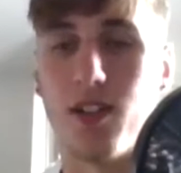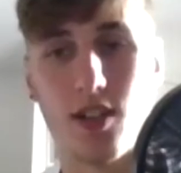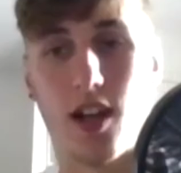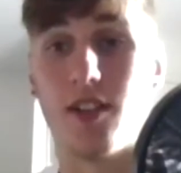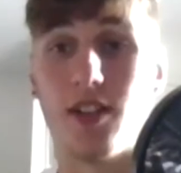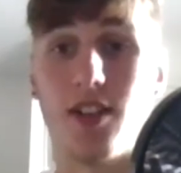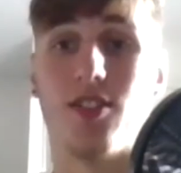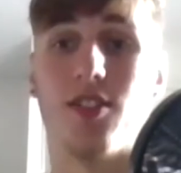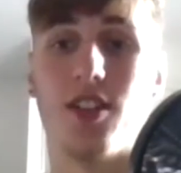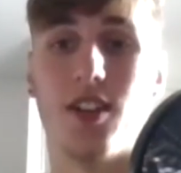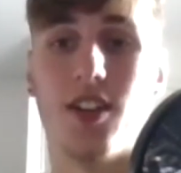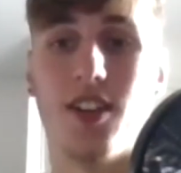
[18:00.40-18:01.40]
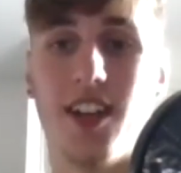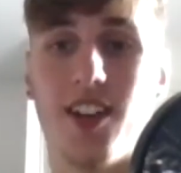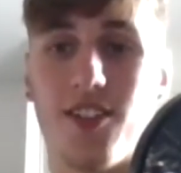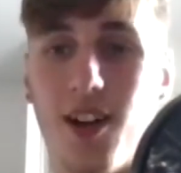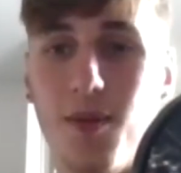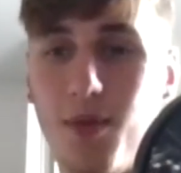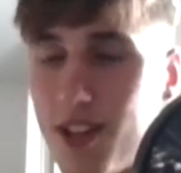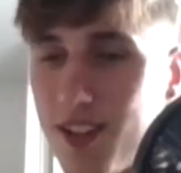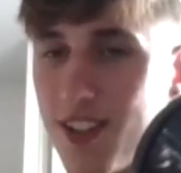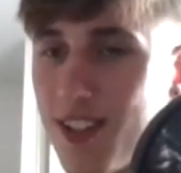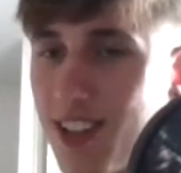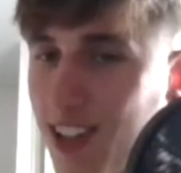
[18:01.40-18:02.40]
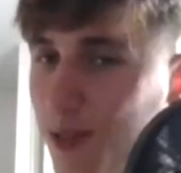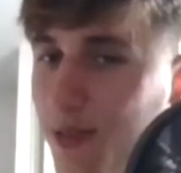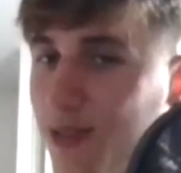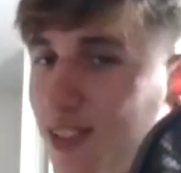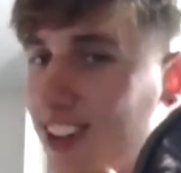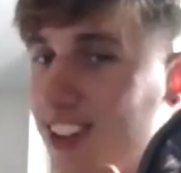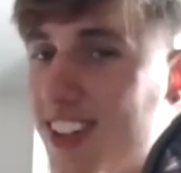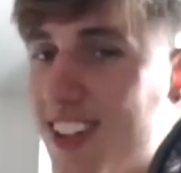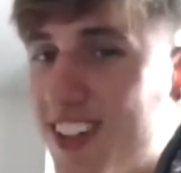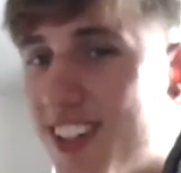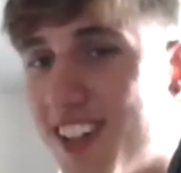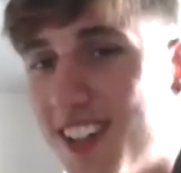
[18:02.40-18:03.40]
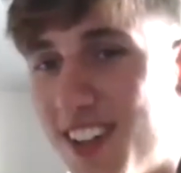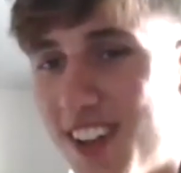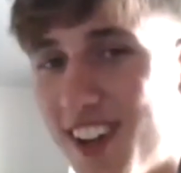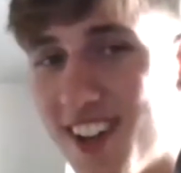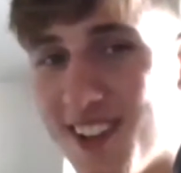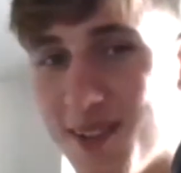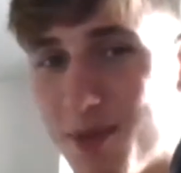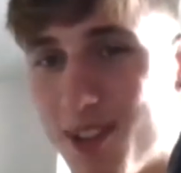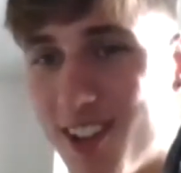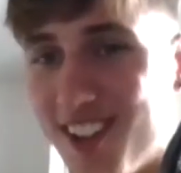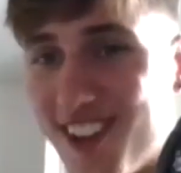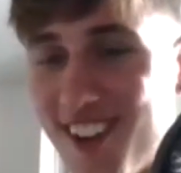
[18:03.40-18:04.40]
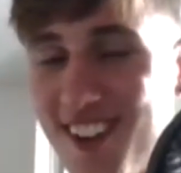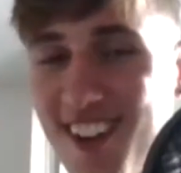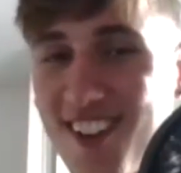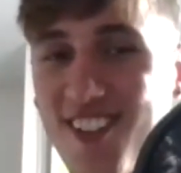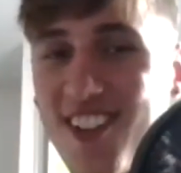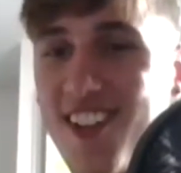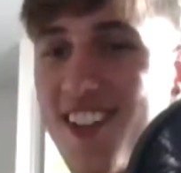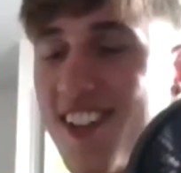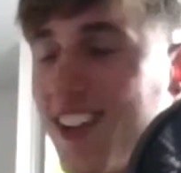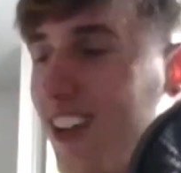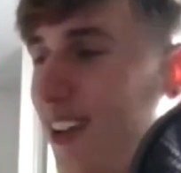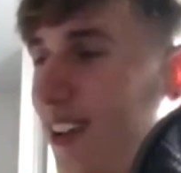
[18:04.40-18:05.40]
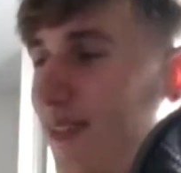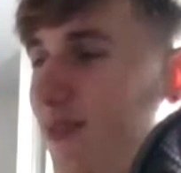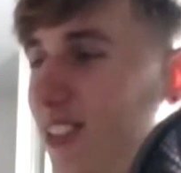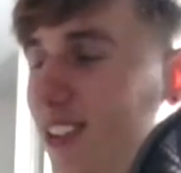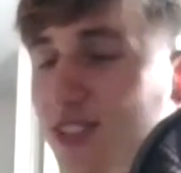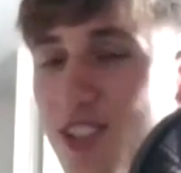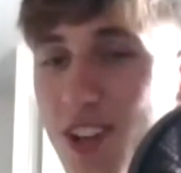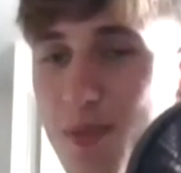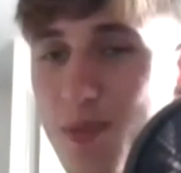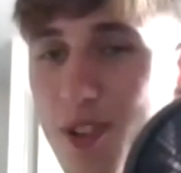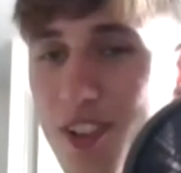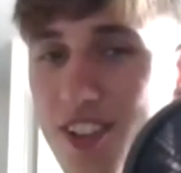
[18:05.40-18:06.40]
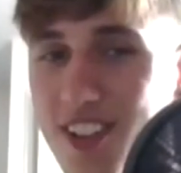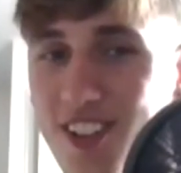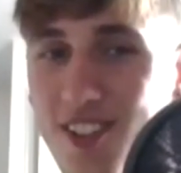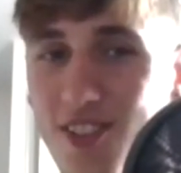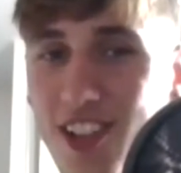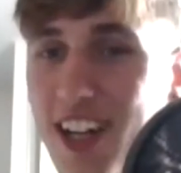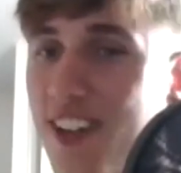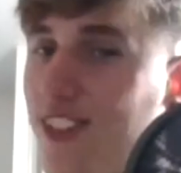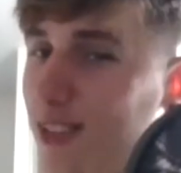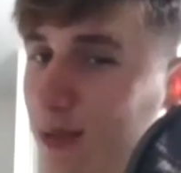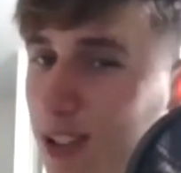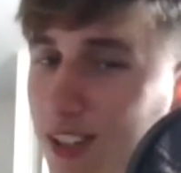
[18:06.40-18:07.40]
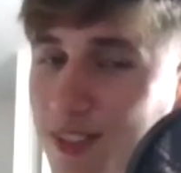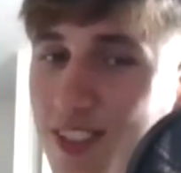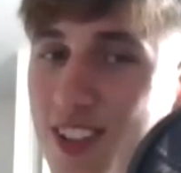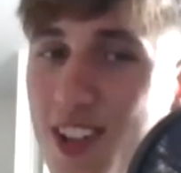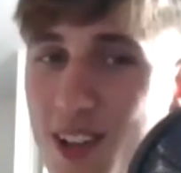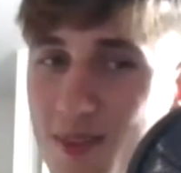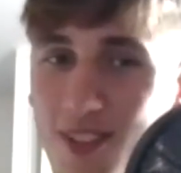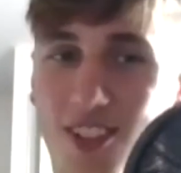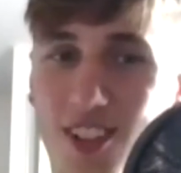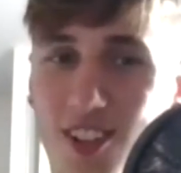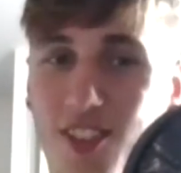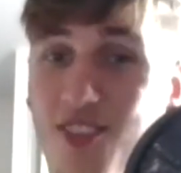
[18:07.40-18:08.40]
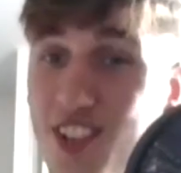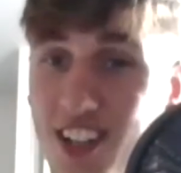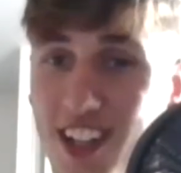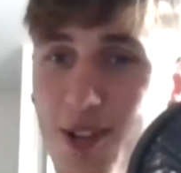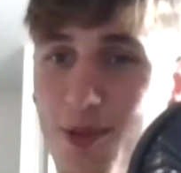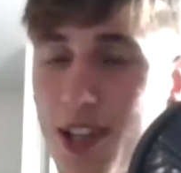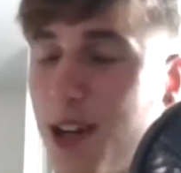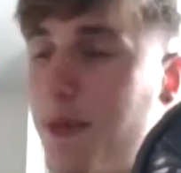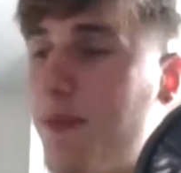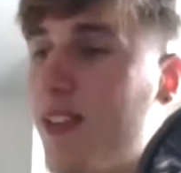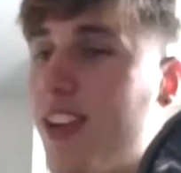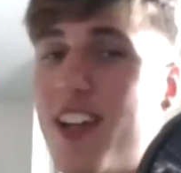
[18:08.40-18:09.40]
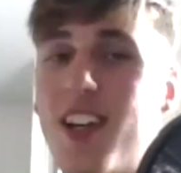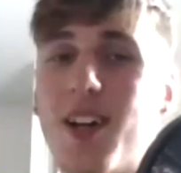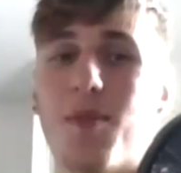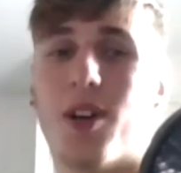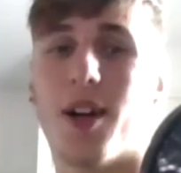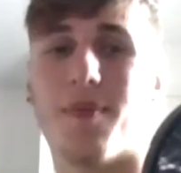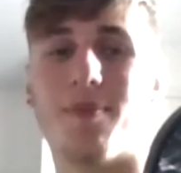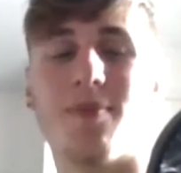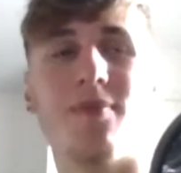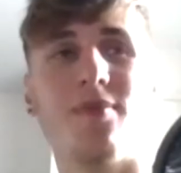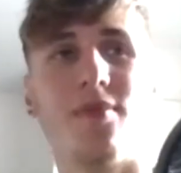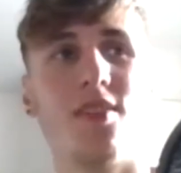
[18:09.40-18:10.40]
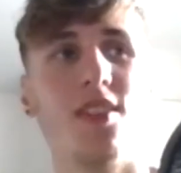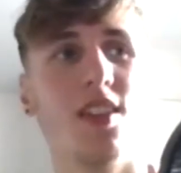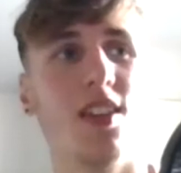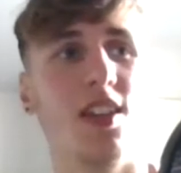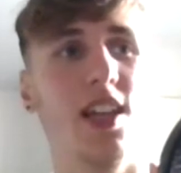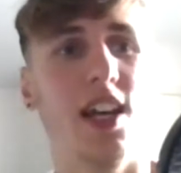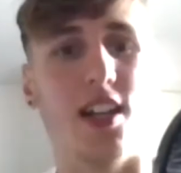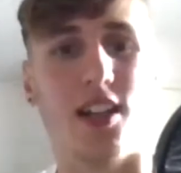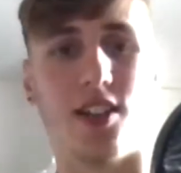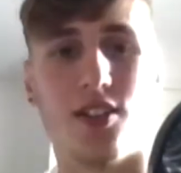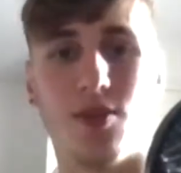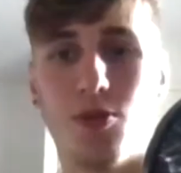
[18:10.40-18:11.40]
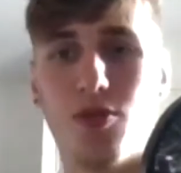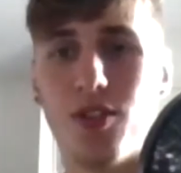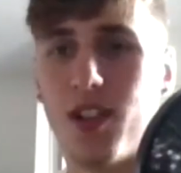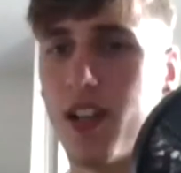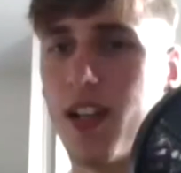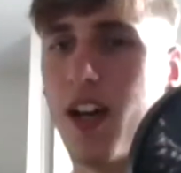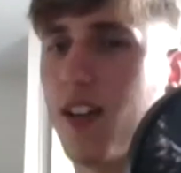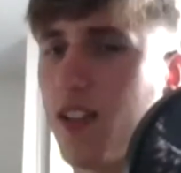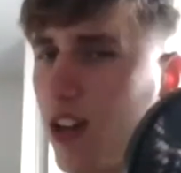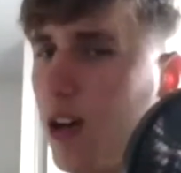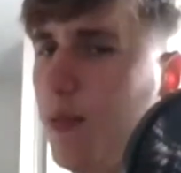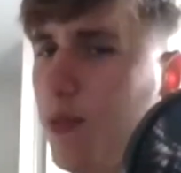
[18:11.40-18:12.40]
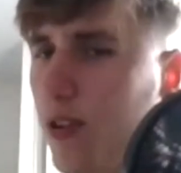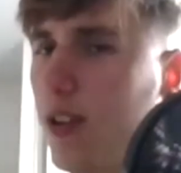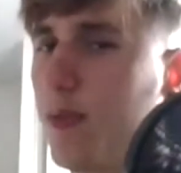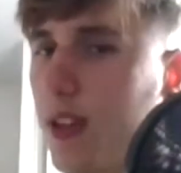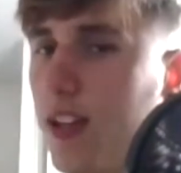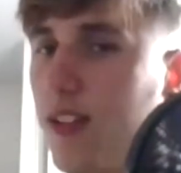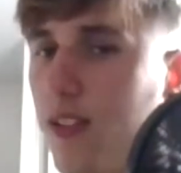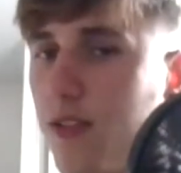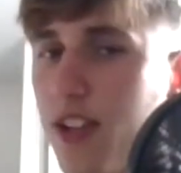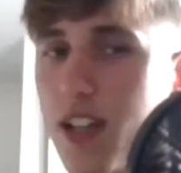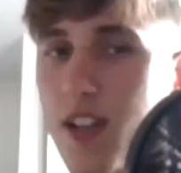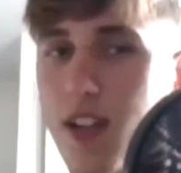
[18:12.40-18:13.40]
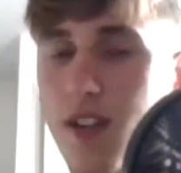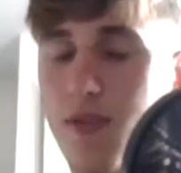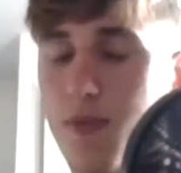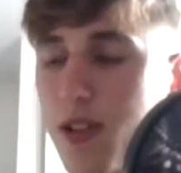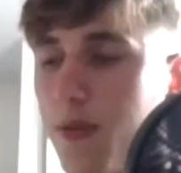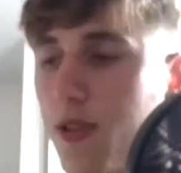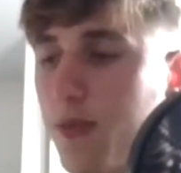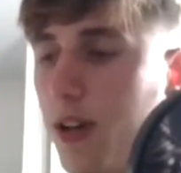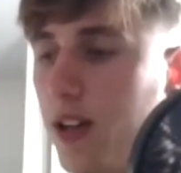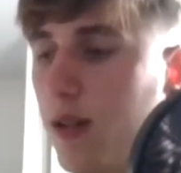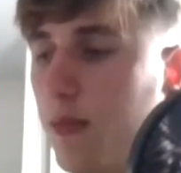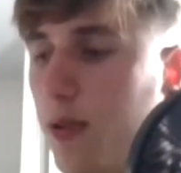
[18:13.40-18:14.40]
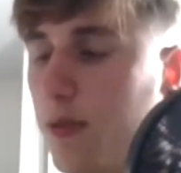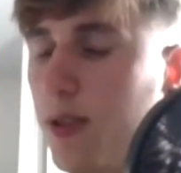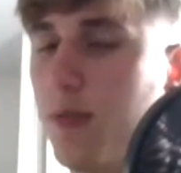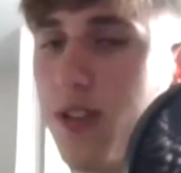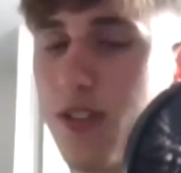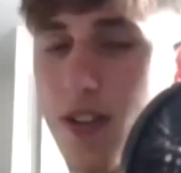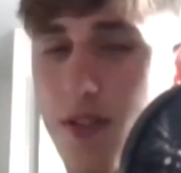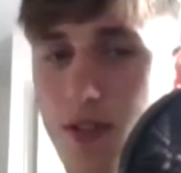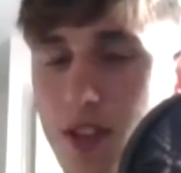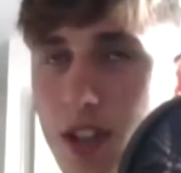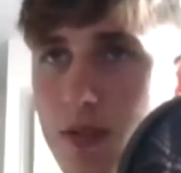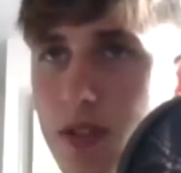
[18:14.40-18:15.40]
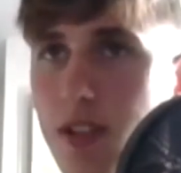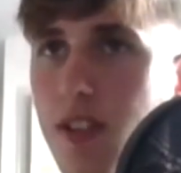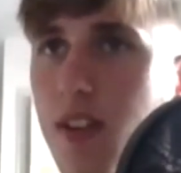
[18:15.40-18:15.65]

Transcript: I clicked on the other day. I was like, I might get one for Elite Britain, I was thinking of a couple ones I could do for that. So, well, let's see if I figure that one out. But yeah, like a small thing like that. A couple other players have done it. None of them are coming to mind at the moment, except for Tyrese.